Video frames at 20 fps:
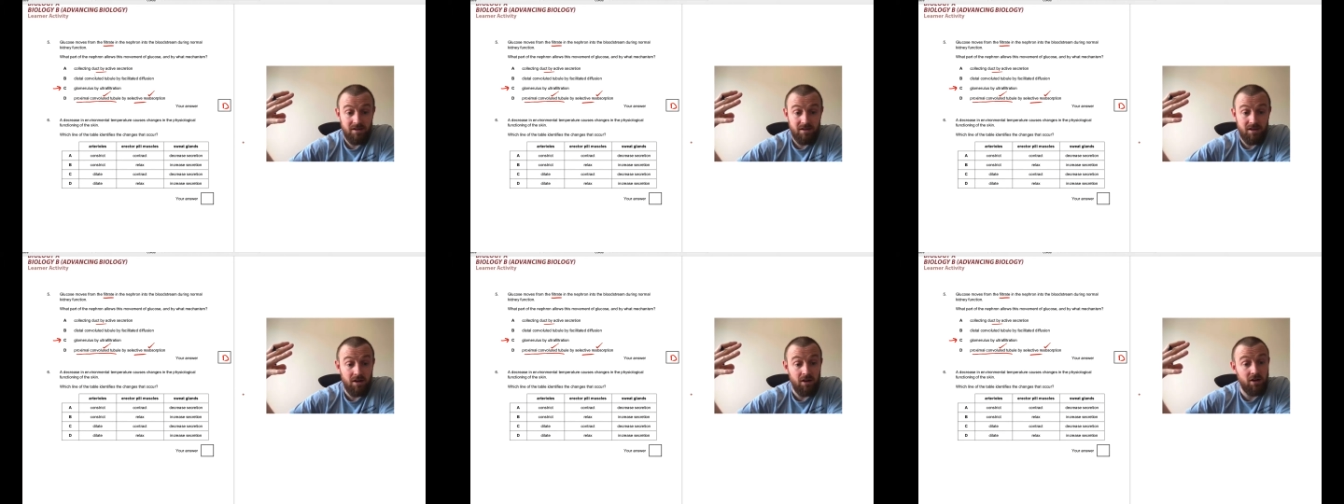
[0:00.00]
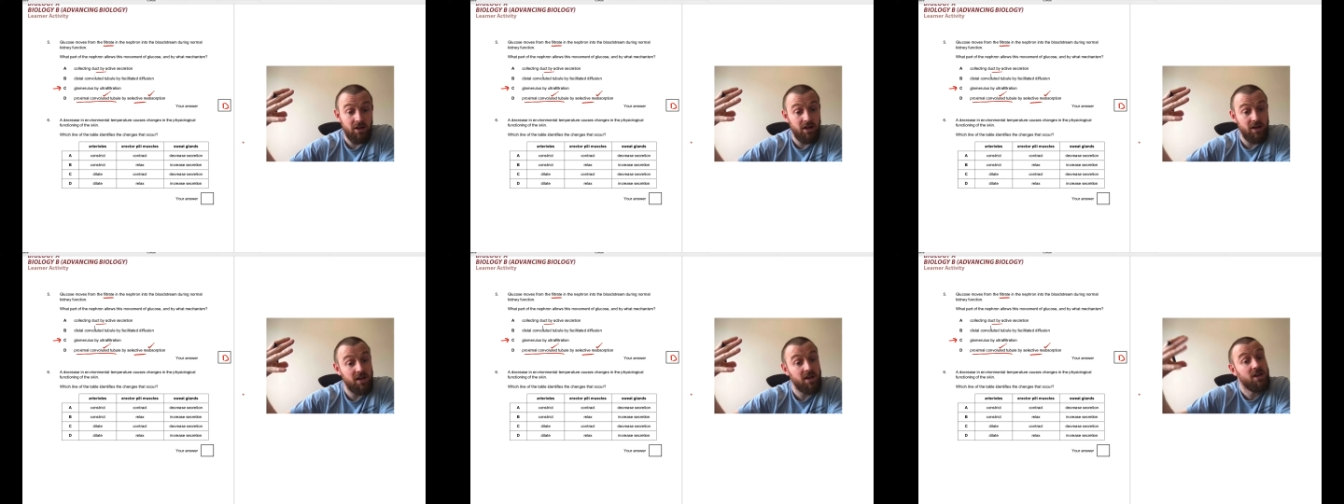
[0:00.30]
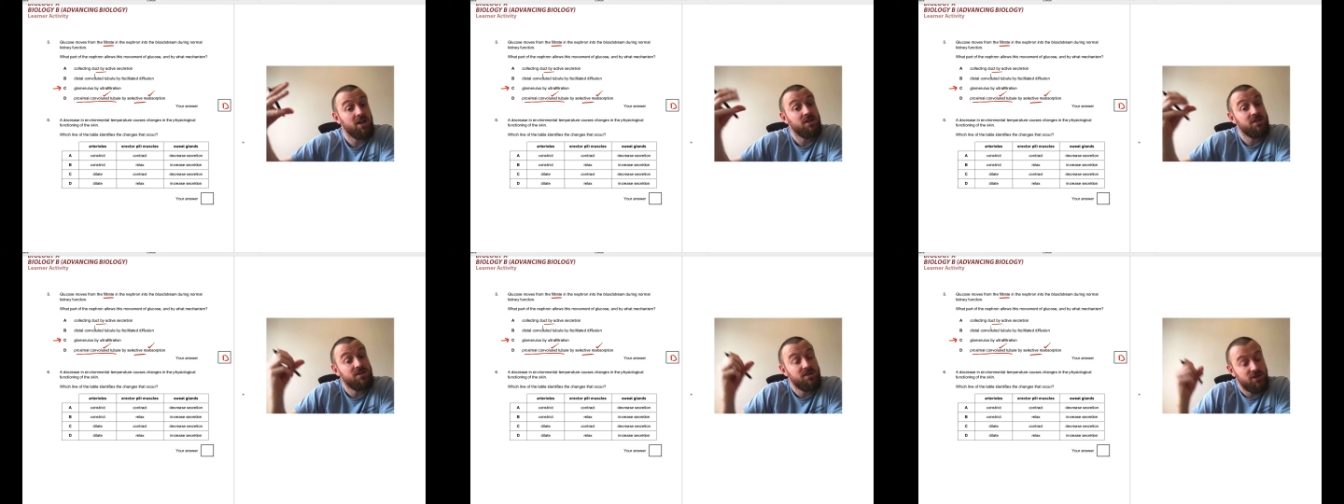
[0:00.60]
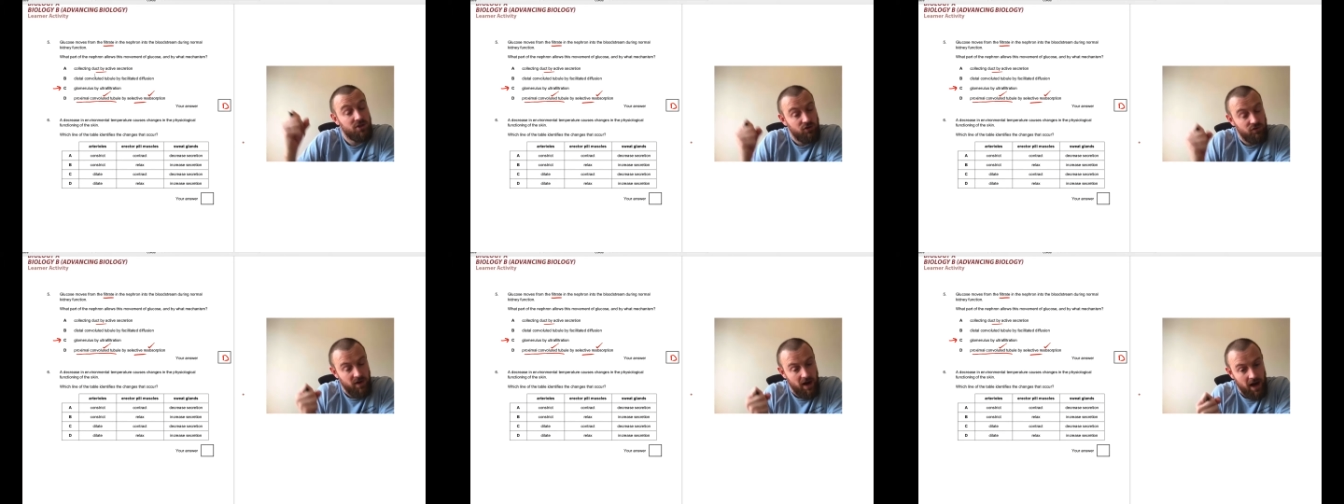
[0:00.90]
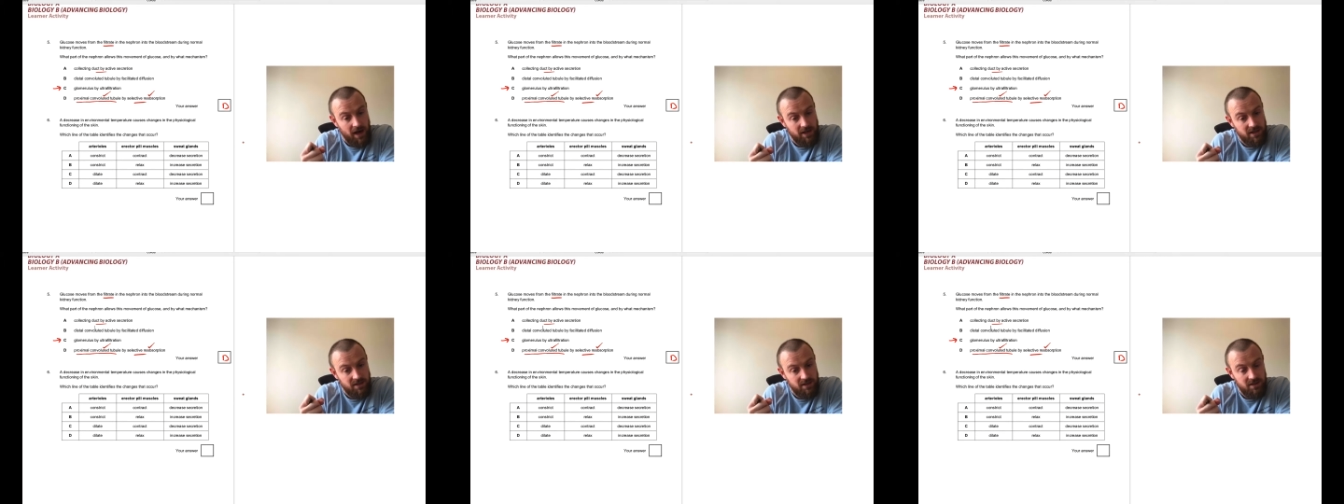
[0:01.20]
are going to
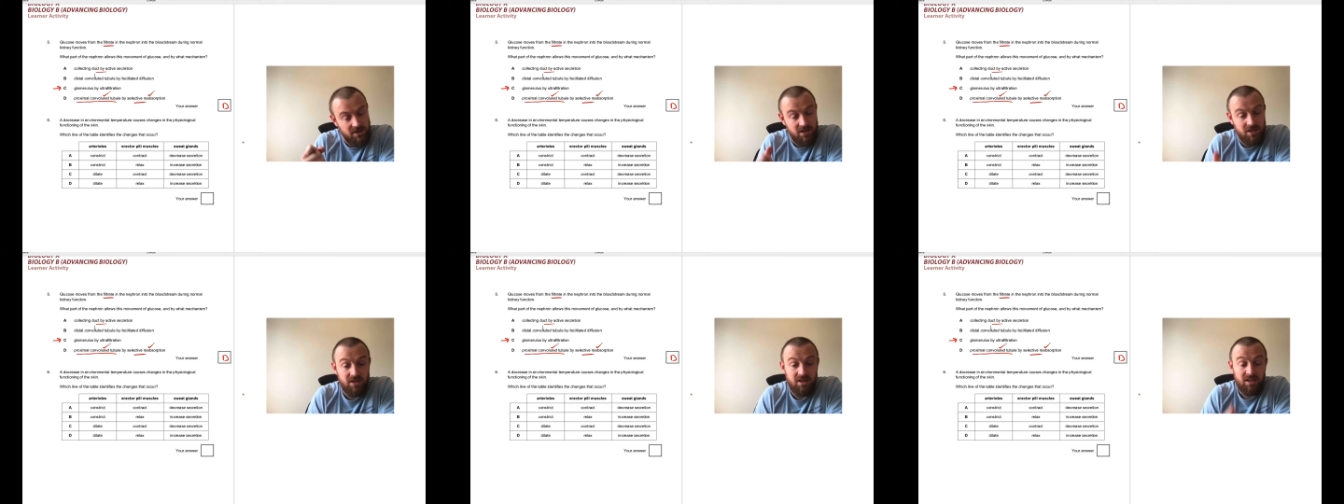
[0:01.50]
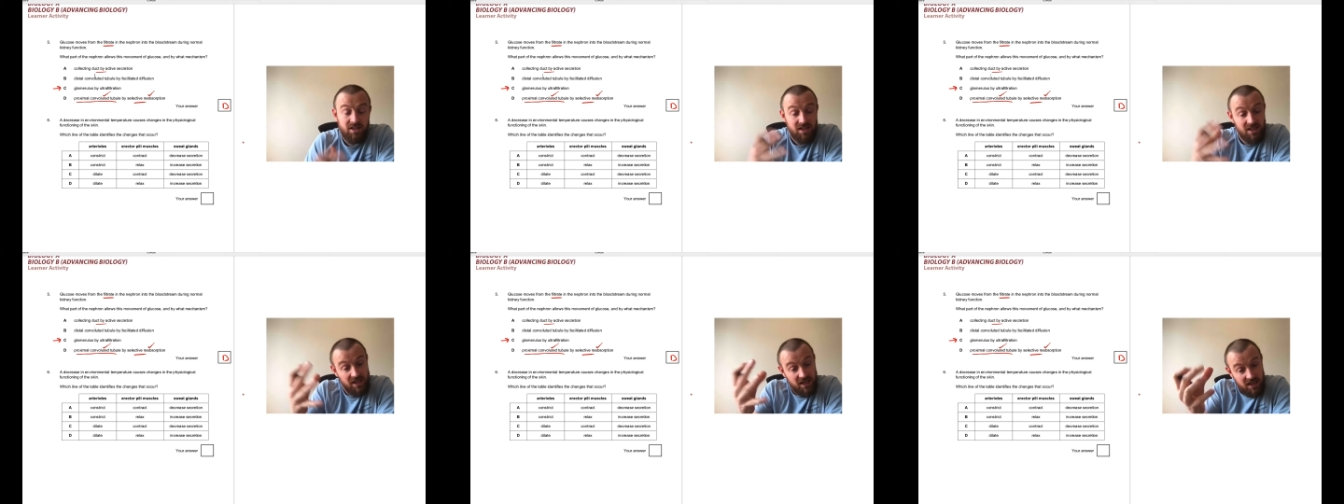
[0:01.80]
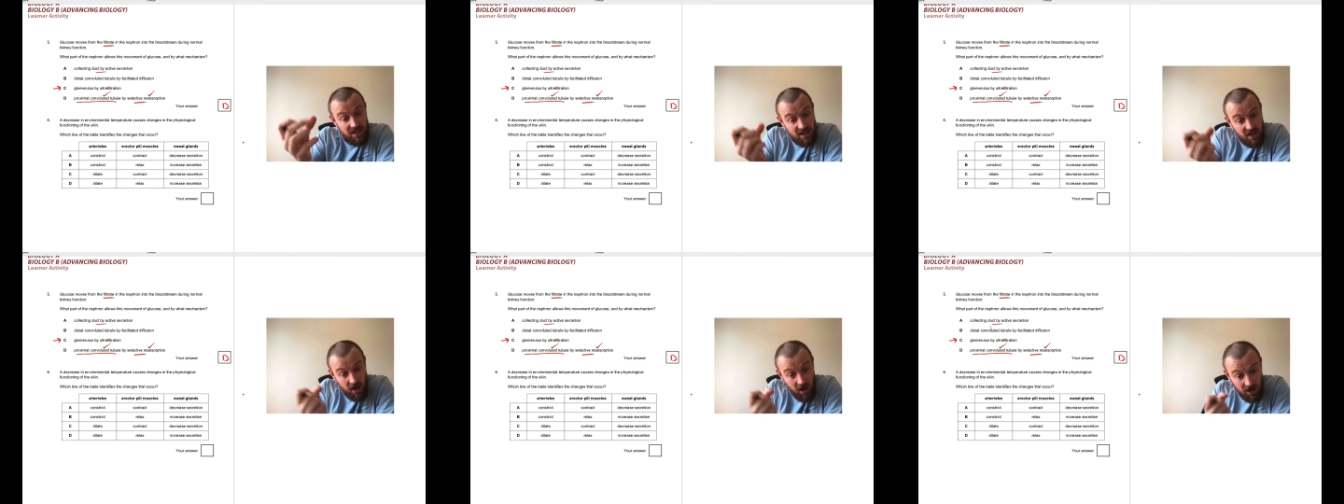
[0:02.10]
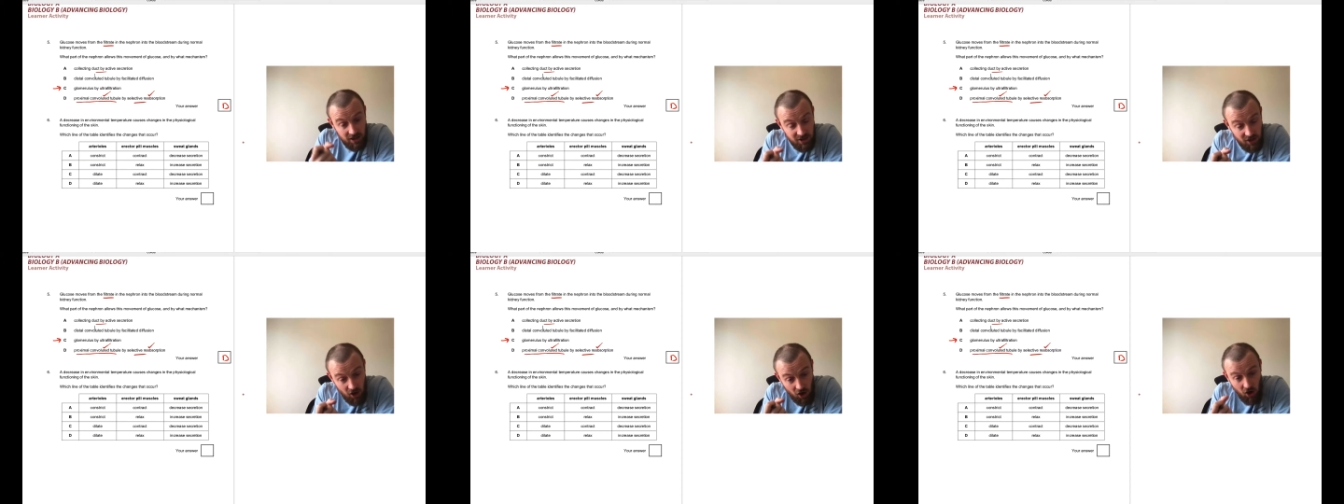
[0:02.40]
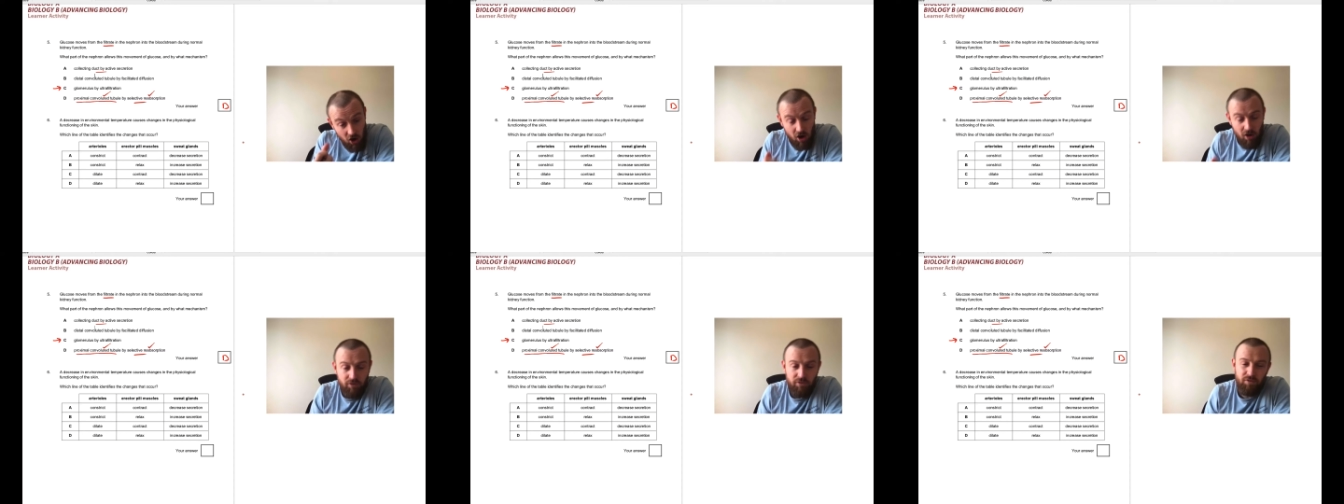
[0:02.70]
constrict to cut
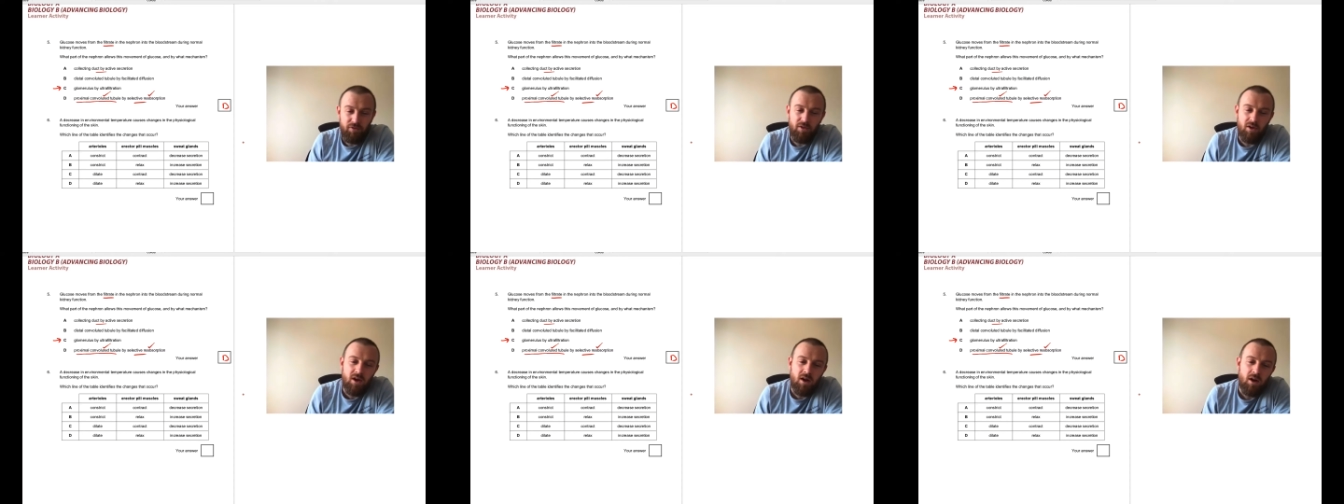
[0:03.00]
off